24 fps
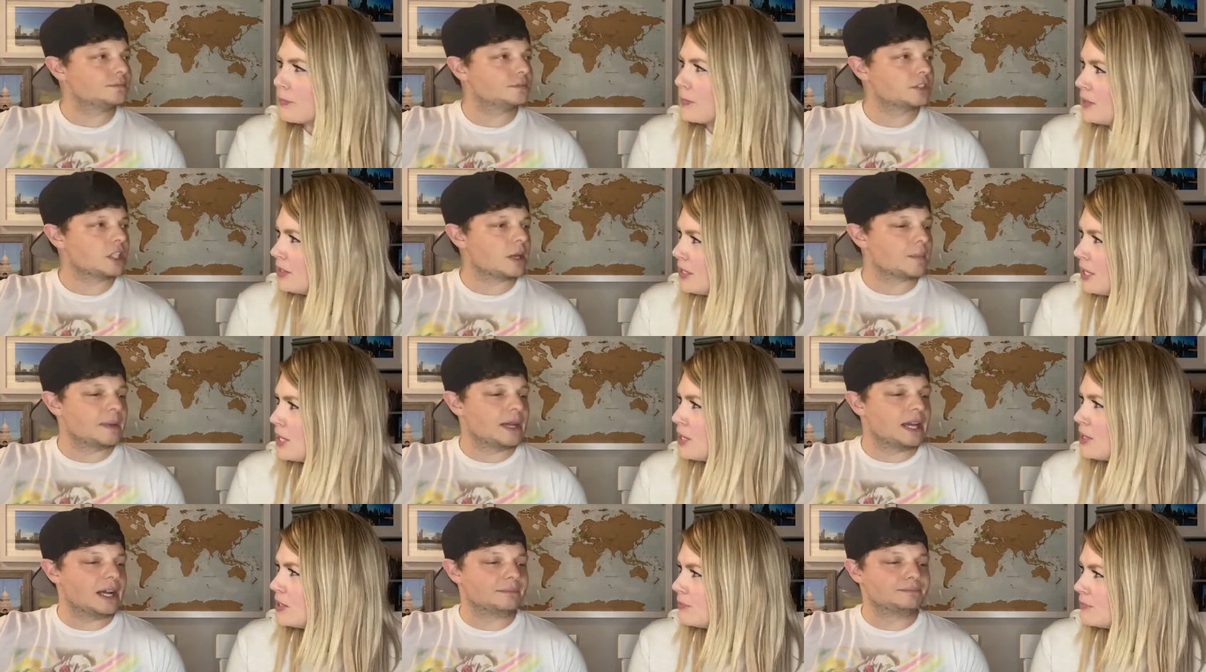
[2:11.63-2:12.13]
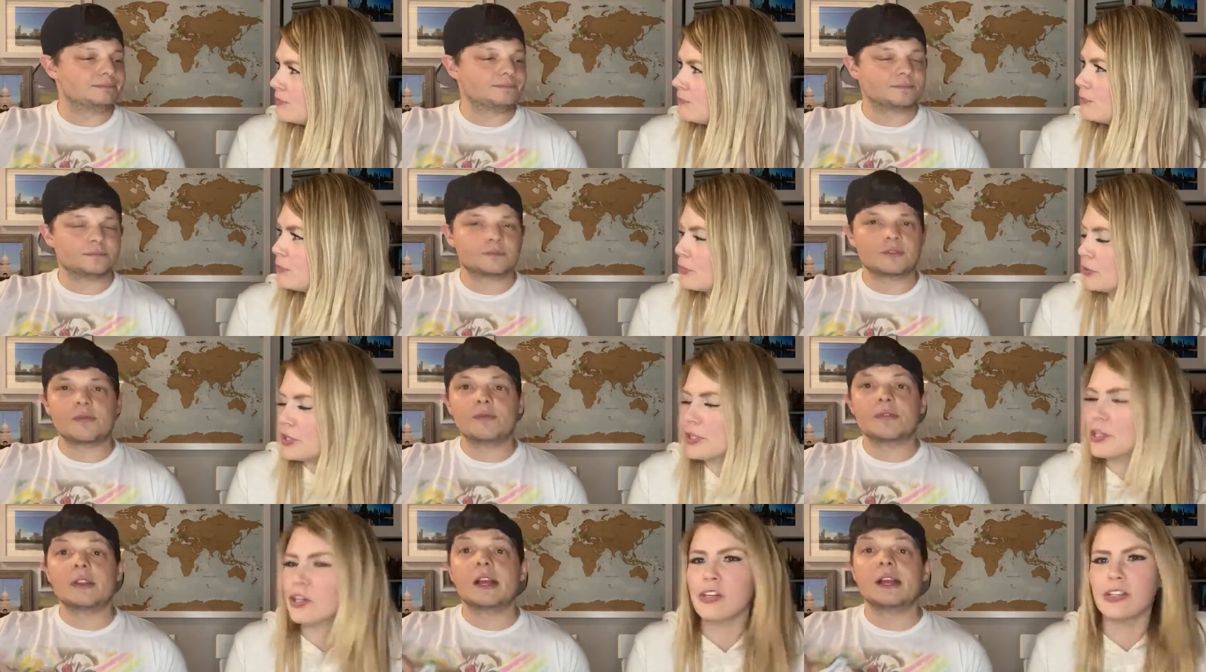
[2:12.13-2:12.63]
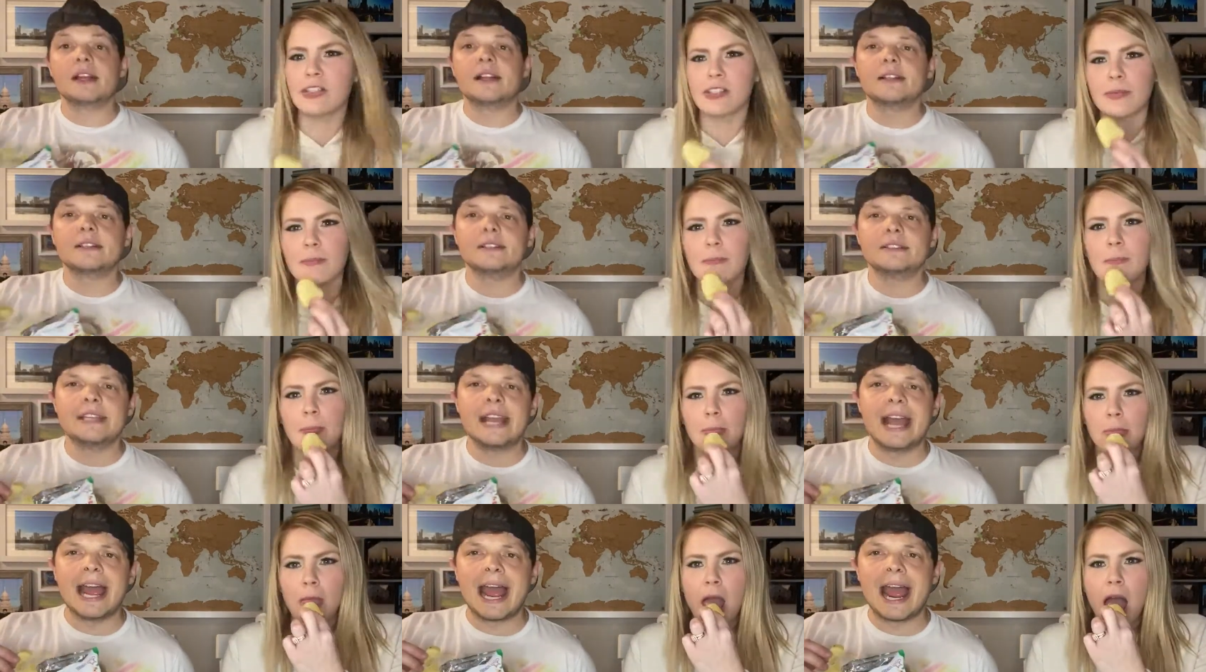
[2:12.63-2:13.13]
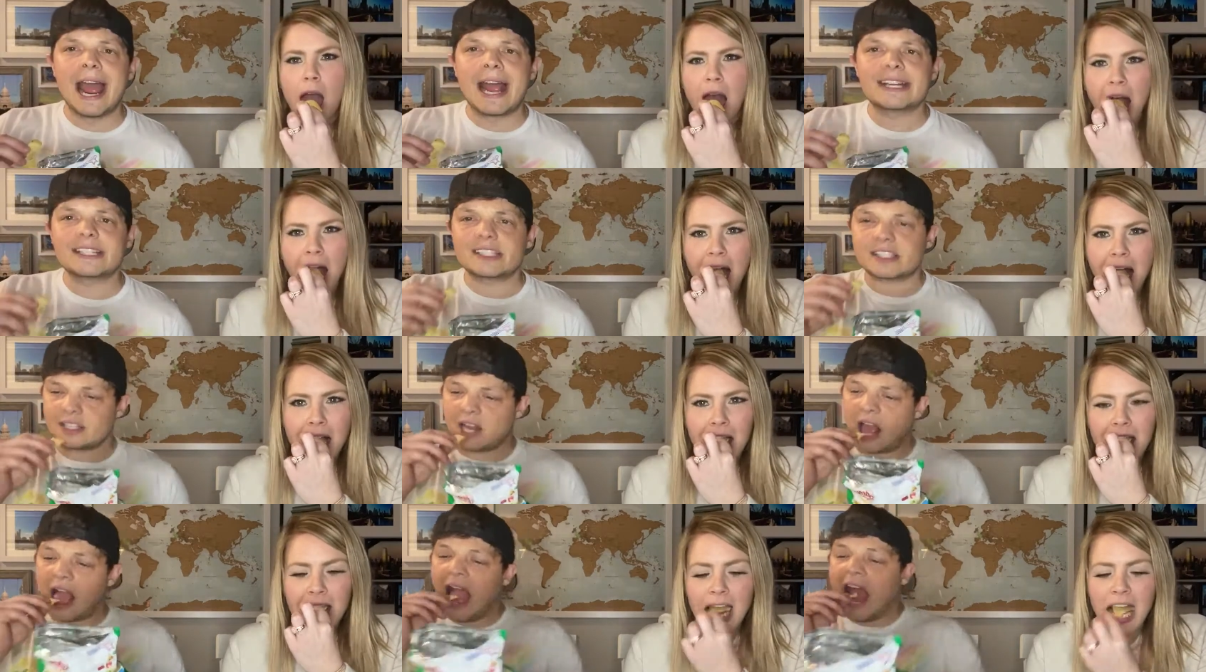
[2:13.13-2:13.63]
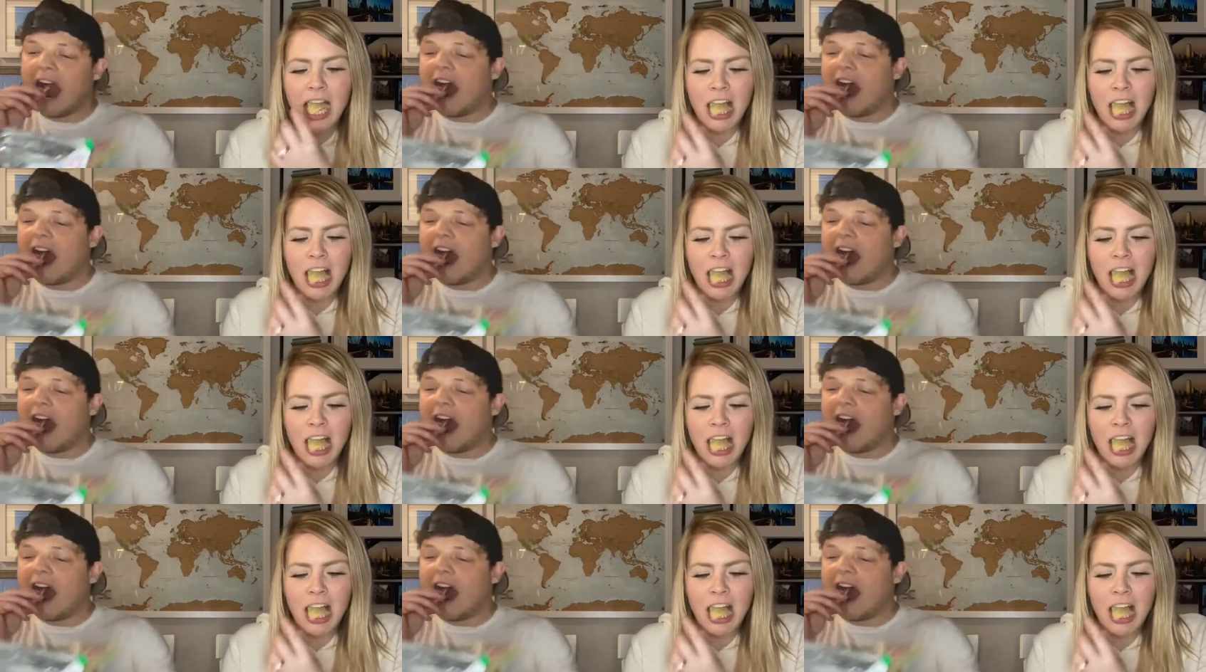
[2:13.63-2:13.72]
Speaker 1: yeah, bad. Pretty good. Next.